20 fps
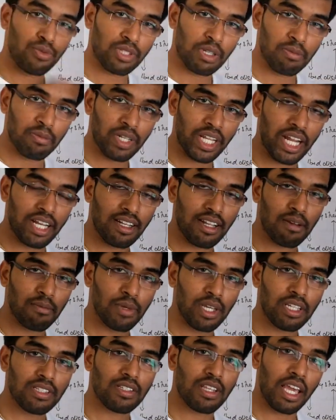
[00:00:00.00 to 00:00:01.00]
some
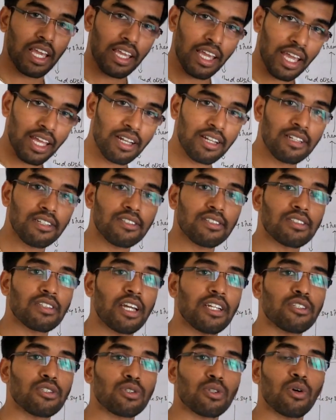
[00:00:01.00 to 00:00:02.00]
database again it is
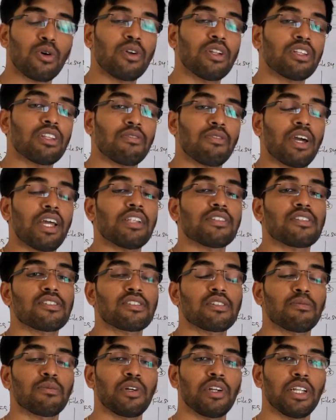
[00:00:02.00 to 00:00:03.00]
get stored in the file
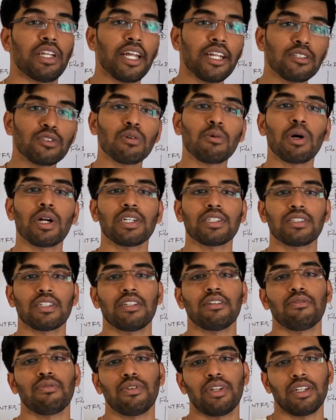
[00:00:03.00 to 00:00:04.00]
system only, right? So what is the
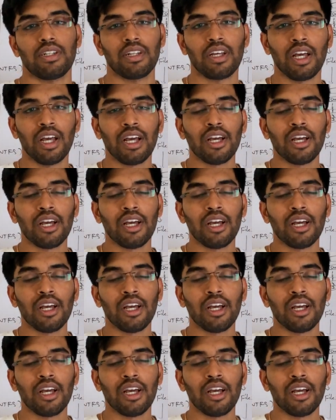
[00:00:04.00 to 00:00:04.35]
difference?